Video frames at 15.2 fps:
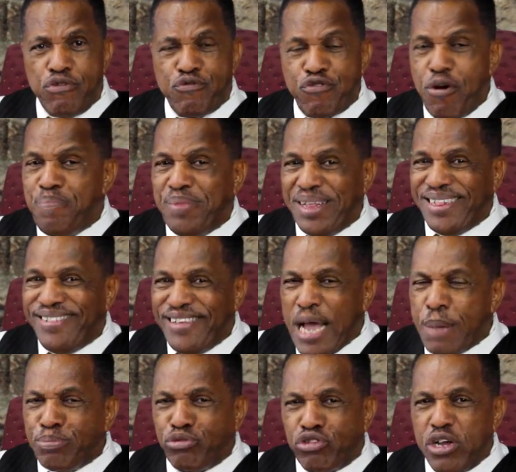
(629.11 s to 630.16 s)
from the
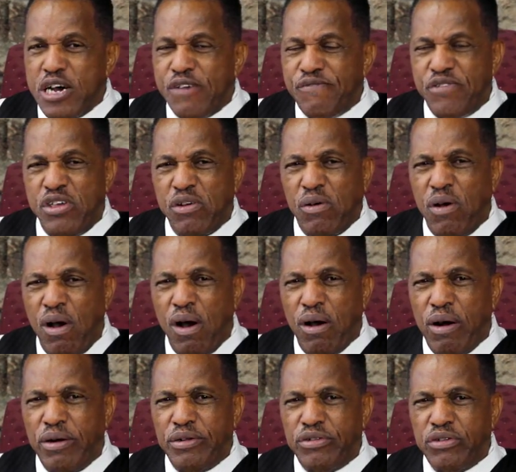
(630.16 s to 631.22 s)
depths of your
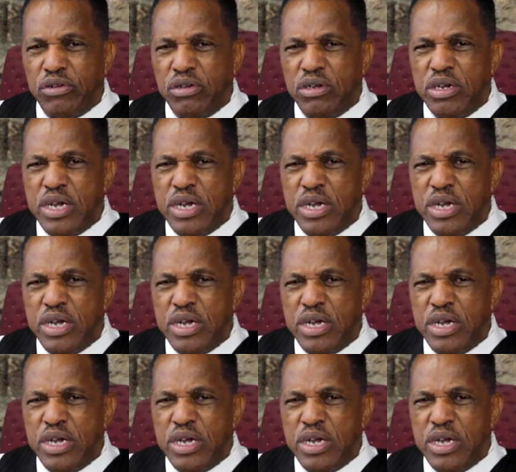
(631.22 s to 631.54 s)
heart,